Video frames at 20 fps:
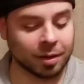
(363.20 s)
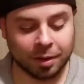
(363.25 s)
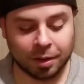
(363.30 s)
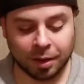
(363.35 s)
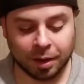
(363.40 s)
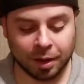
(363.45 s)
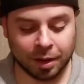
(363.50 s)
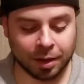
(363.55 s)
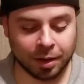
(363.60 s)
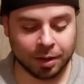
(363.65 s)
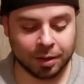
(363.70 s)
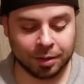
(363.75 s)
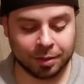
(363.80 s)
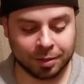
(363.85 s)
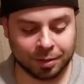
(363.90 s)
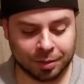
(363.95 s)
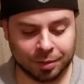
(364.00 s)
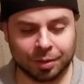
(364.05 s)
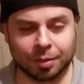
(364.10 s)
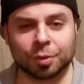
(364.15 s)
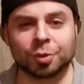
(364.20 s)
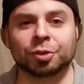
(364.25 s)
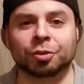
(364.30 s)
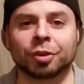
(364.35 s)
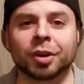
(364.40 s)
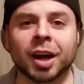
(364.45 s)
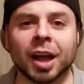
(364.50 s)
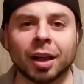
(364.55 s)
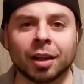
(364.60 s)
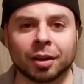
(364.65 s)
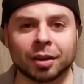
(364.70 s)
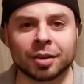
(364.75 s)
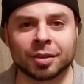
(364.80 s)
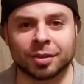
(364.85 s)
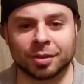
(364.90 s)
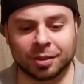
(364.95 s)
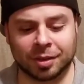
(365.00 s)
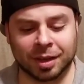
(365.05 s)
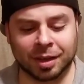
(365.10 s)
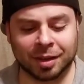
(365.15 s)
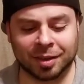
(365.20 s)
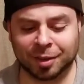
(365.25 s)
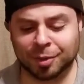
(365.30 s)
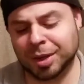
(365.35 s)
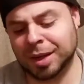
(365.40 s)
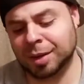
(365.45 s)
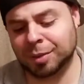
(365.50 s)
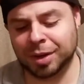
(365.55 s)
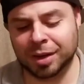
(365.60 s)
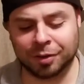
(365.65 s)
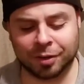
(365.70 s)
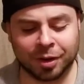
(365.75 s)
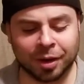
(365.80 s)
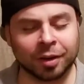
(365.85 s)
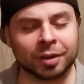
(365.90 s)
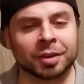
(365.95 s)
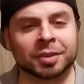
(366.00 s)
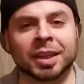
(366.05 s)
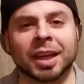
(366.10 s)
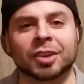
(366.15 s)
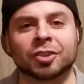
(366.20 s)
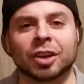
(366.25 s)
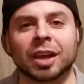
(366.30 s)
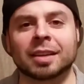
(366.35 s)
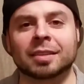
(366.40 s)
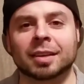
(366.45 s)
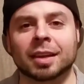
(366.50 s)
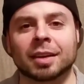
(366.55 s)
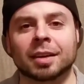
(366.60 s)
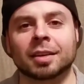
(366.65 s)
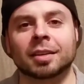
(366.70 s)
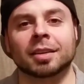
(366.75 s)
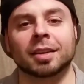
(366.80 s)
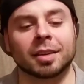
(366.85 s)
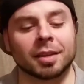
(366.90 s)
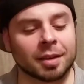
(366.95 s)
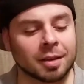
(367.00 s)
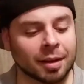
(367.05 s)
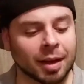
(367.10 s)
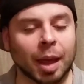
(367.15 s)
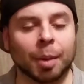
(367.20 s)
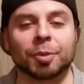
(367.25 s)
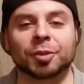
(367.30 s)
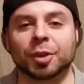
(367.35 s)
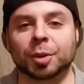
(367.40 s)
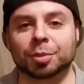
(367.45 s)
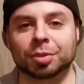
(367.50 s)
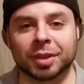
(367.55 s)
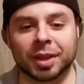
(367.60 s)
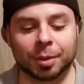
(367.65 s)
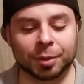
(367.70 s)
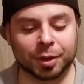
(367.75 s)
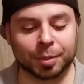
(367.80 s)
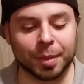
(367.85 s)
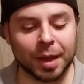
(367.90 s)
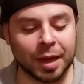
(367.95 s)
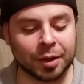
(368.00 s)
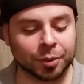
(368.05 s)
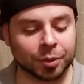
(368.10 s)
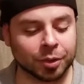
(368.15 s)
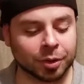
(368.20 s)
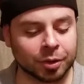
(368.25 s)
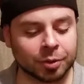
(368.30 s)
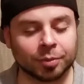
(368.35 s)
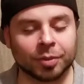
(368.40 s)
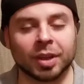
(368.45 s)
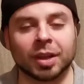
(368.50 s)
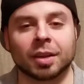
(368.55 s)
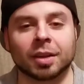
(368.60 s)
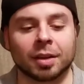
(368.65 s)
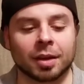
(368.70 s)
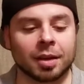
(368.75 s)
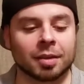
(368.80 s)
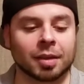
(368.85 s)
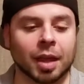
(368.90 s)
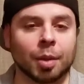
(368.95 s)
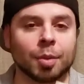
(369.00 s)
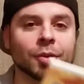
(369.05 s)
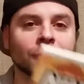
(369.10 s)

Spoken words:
and it was $3. And I was like, well, whatever. I'll take a chance at it. The game was complete with a manual, and this game